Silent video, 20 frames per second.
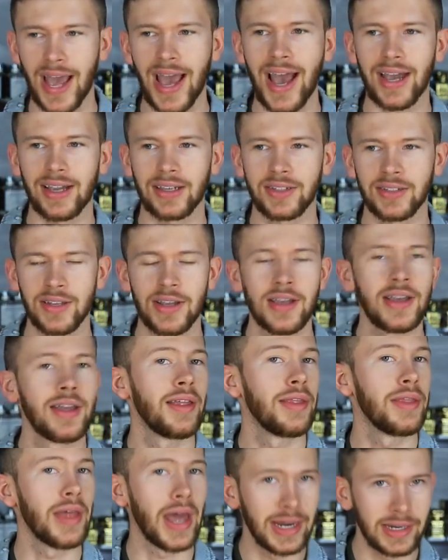Axe
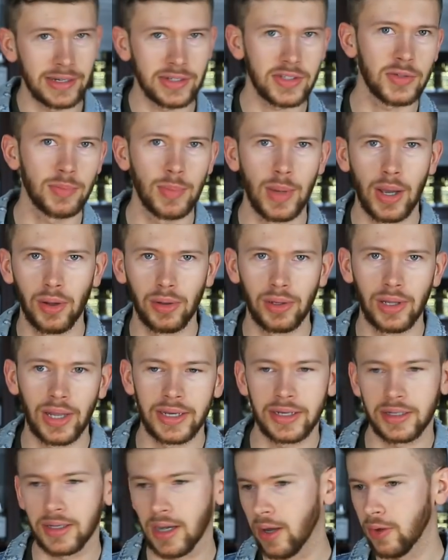that it smelled like.